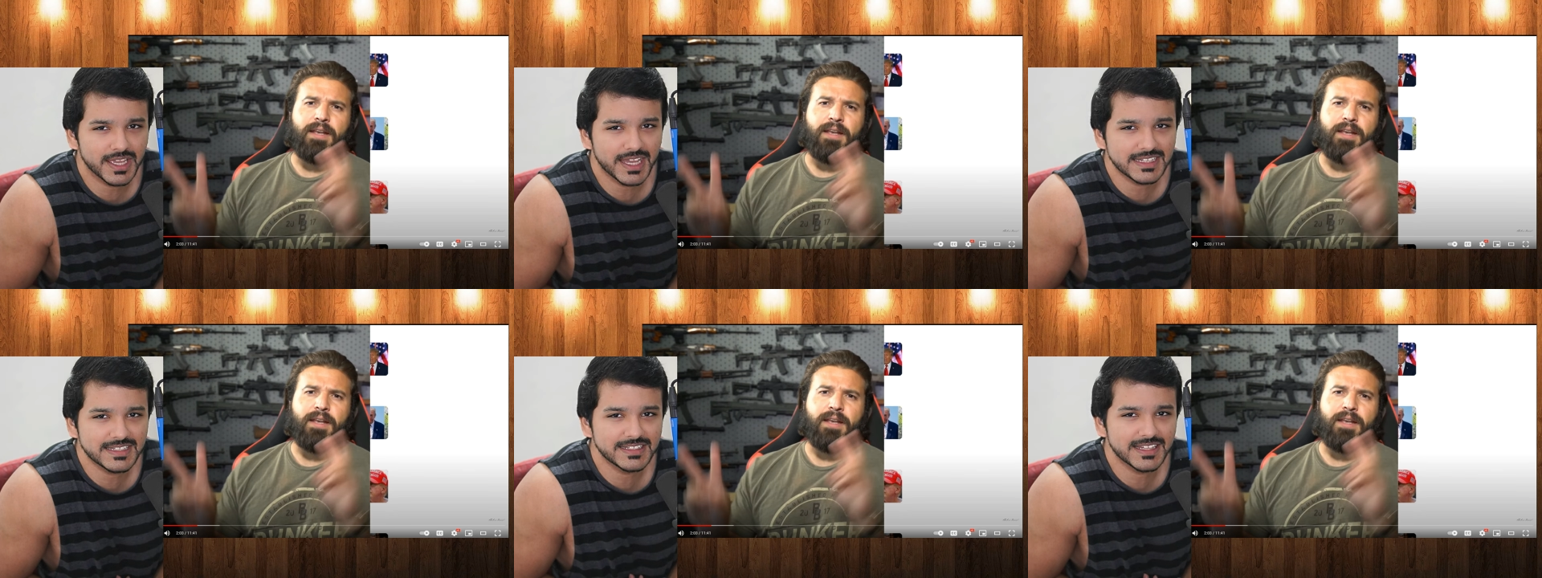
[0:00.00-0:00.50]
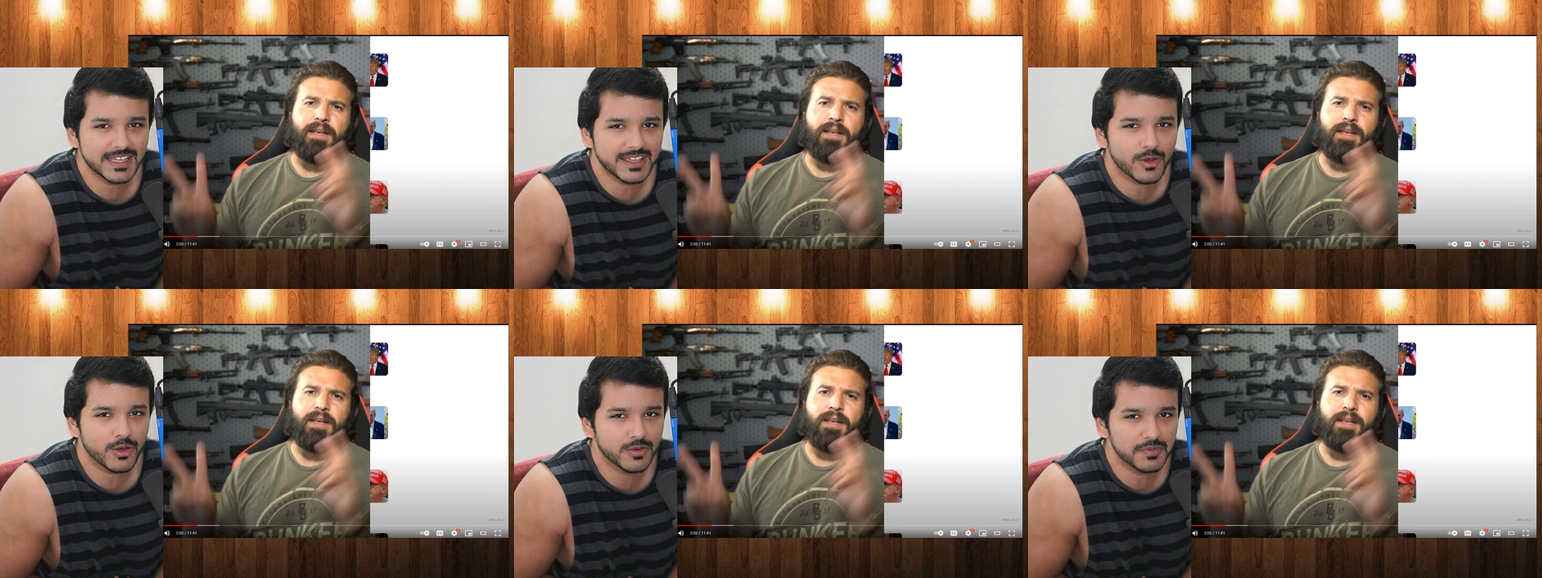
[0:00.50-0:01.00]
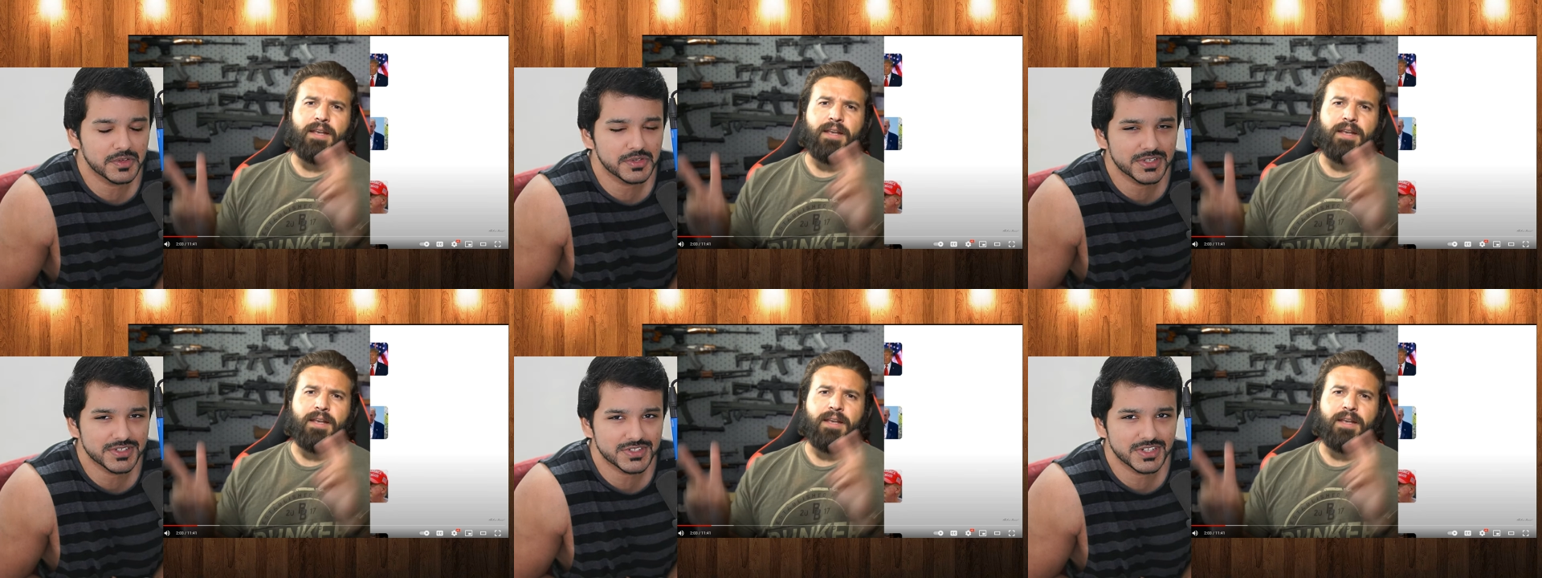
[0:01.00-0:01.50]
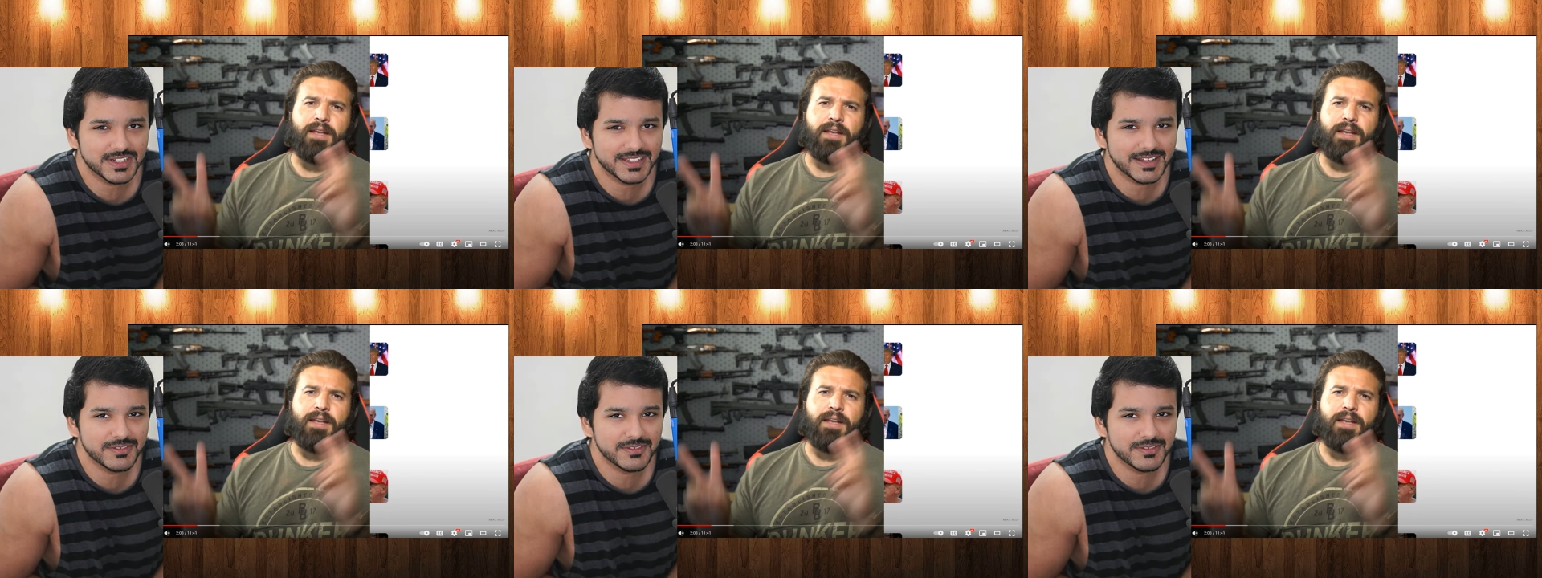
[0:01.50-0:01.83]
Speaker 1: you get in like Call of Duty and shit?